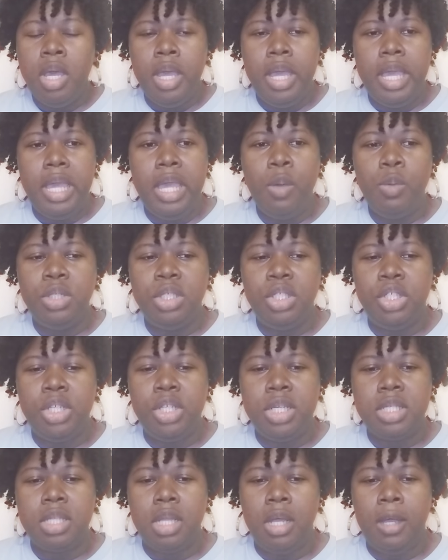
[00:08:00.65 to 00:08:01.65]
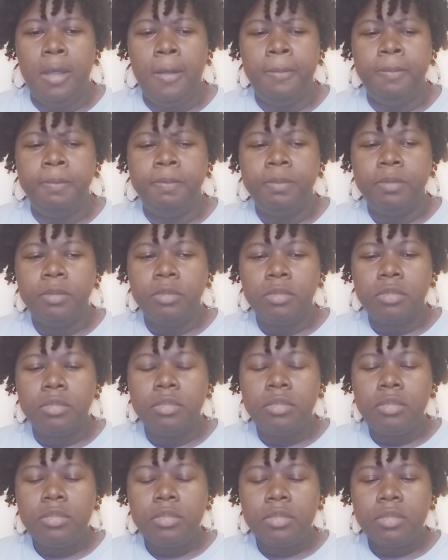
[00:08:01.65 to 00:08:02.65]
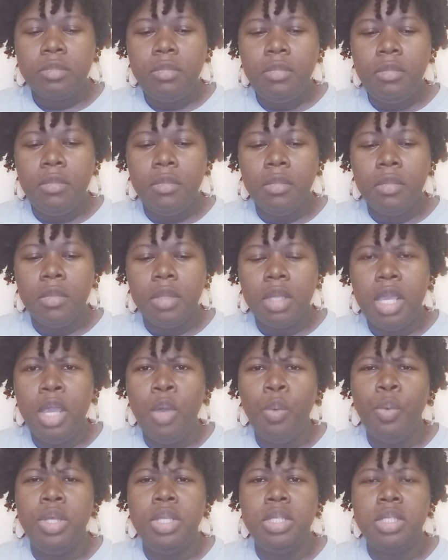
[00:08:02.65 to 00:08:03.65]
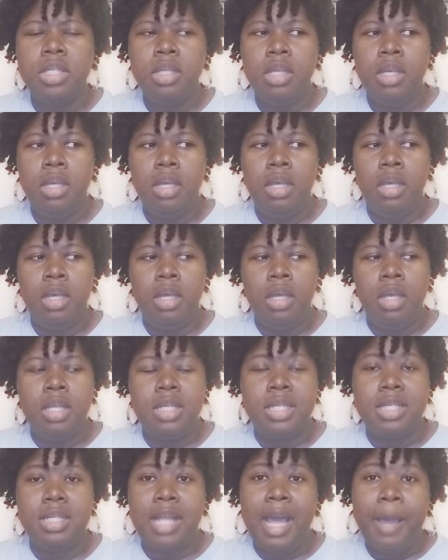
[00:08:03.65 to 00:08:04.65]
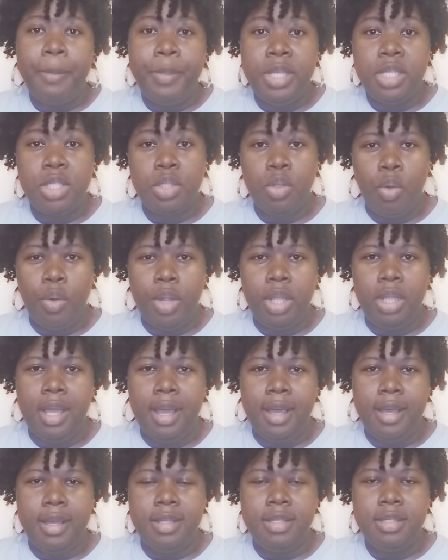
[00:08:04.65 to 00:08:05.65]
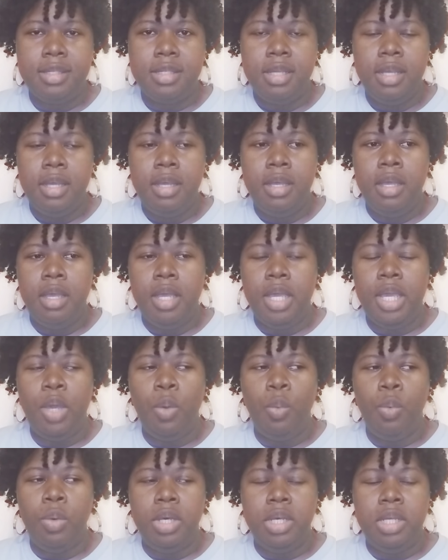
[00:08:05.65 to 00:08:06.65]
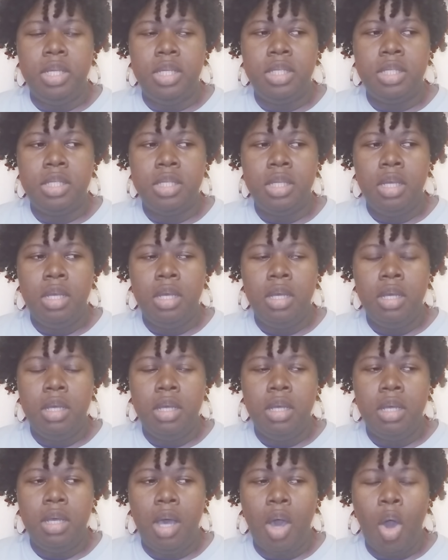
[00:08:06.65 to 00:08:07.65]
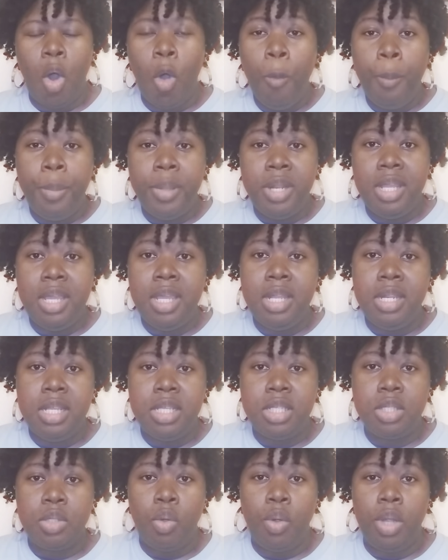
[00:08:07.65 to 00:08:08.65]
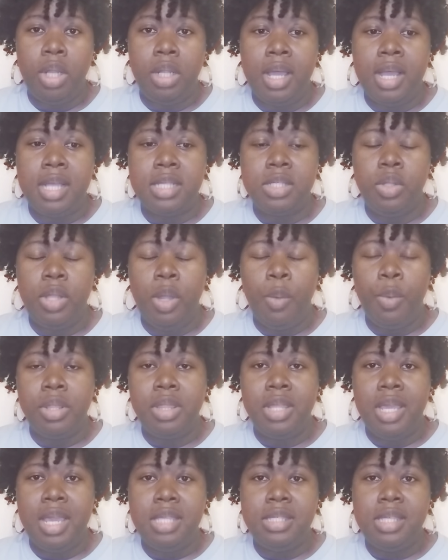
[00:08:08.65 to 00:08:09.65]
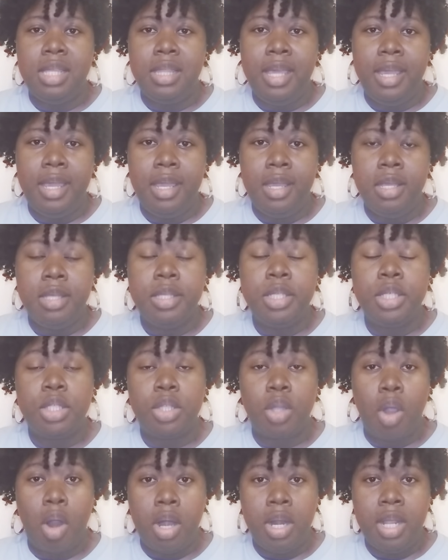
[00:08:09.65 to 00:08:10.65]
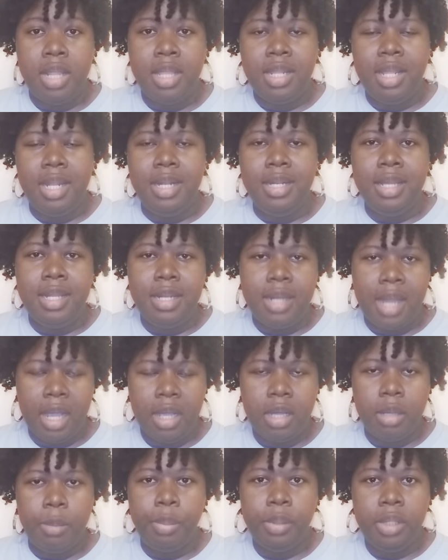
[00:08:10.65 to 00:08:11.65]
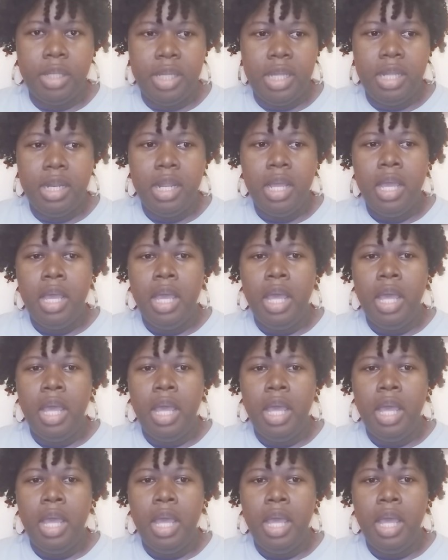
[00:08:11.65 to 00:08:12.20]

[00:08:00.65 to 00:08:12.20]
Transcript: It was just um, it was sloppy storylines. It was open ended storylines. So there were things that they started that they did not complete.